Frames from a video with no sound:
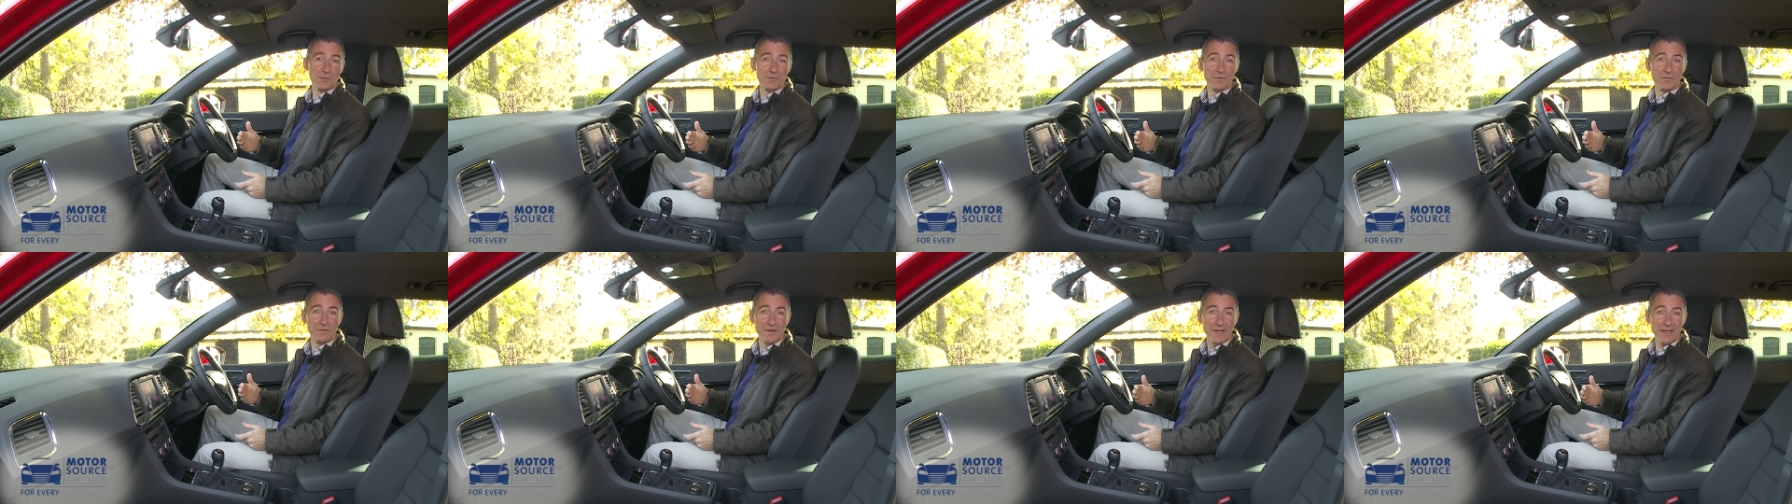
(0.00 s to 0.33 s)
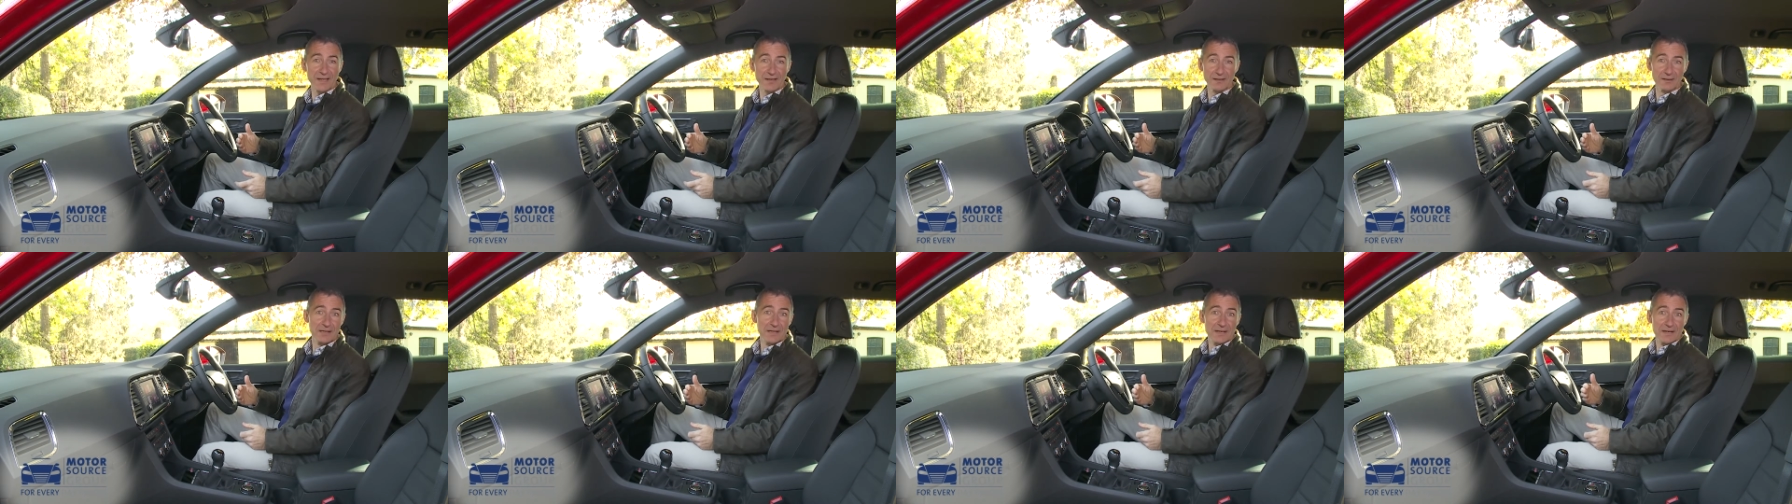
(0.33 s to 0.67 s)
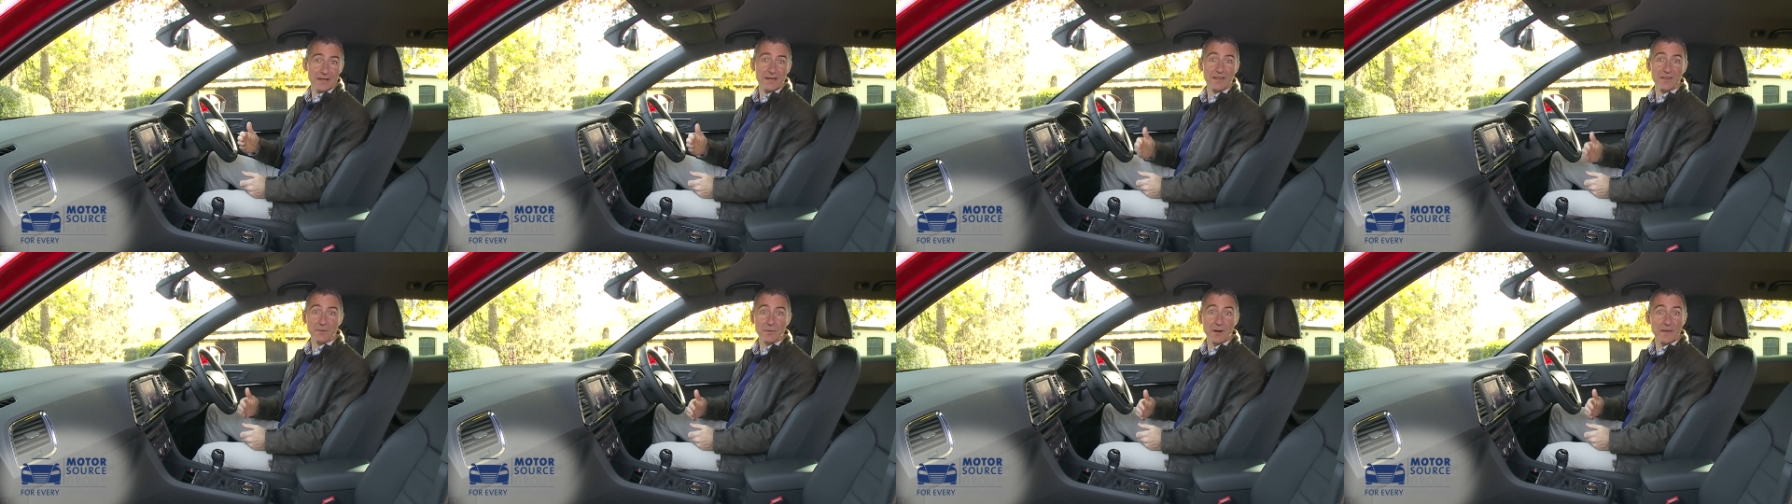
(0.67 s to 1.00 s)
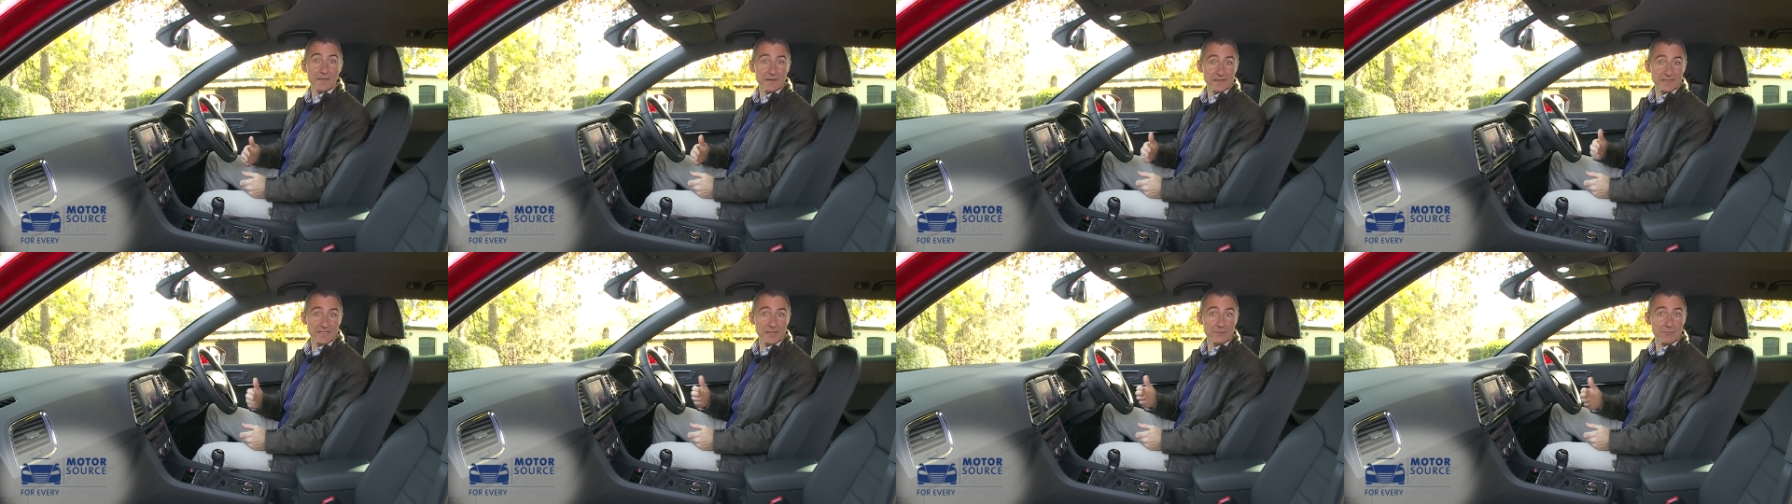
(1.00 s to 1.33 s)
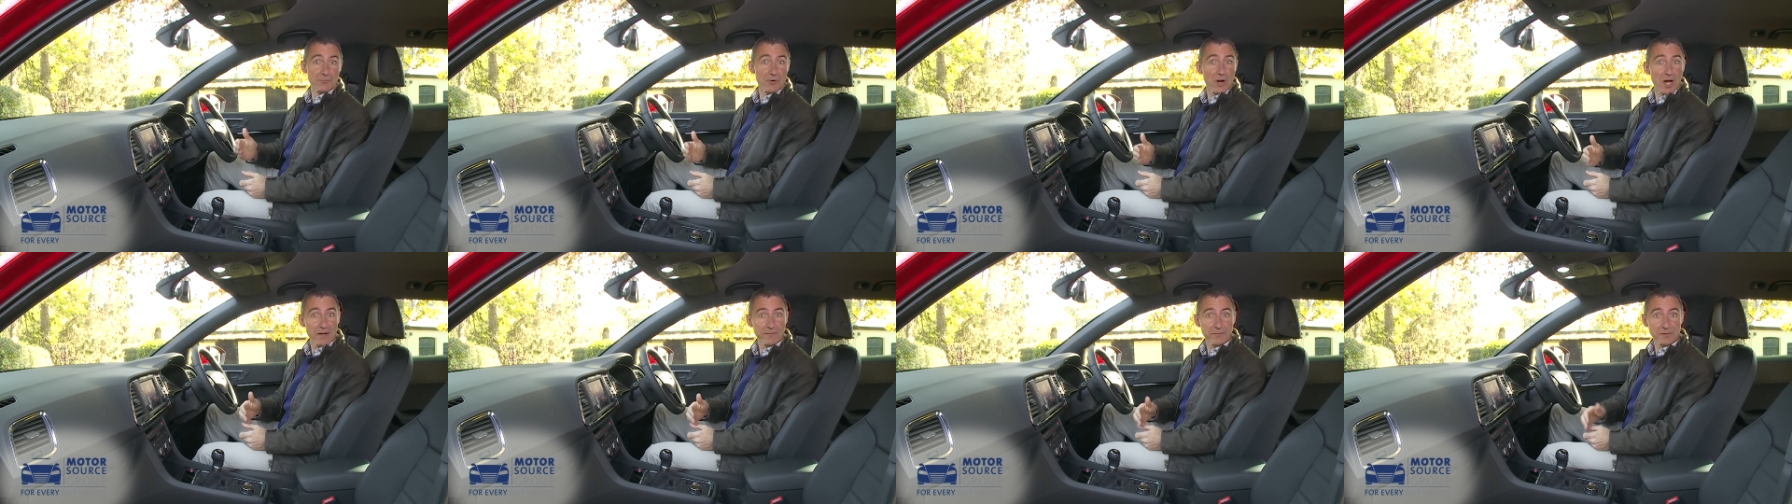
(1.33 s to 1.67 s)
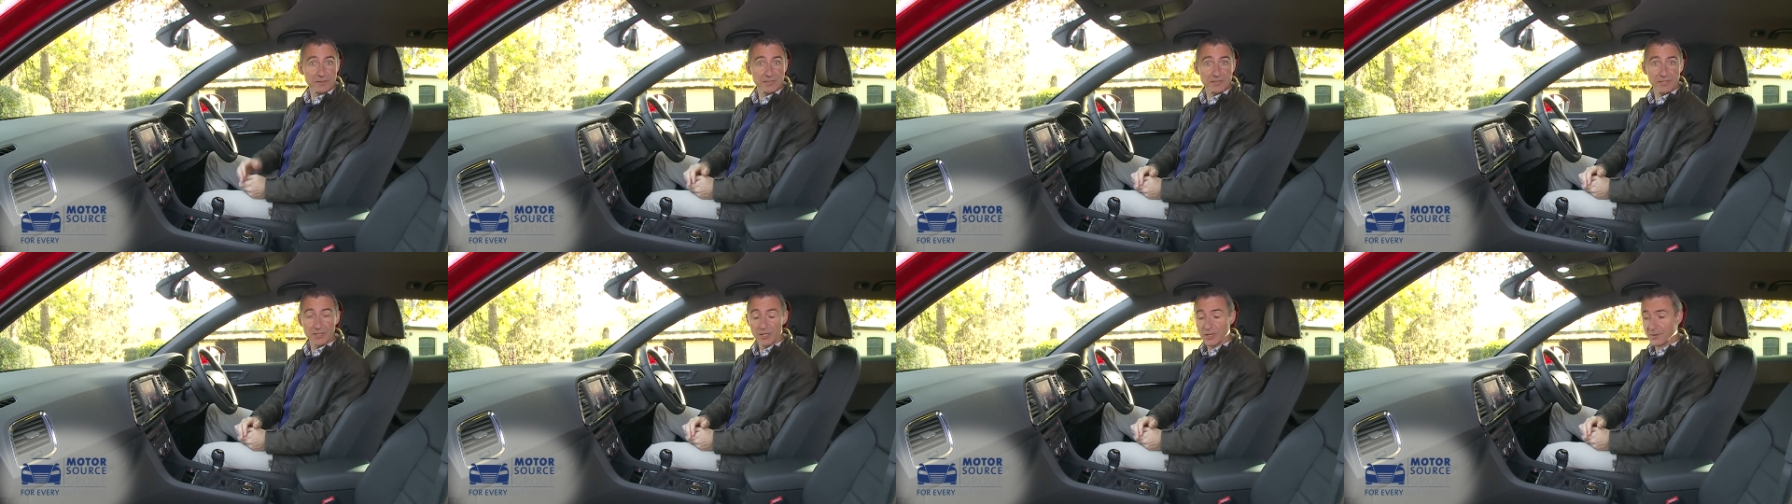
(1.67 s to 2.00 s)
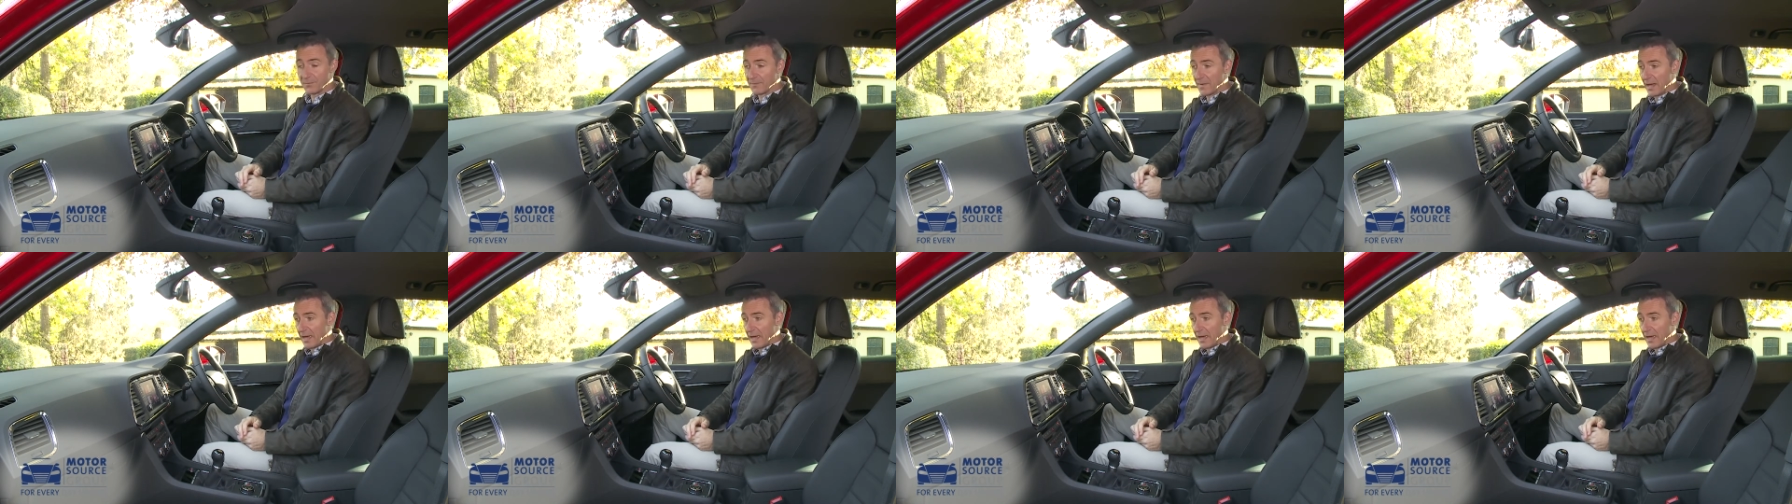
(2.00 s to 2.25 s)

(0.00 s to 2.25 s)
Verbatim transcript: feel in the way that some rivals do.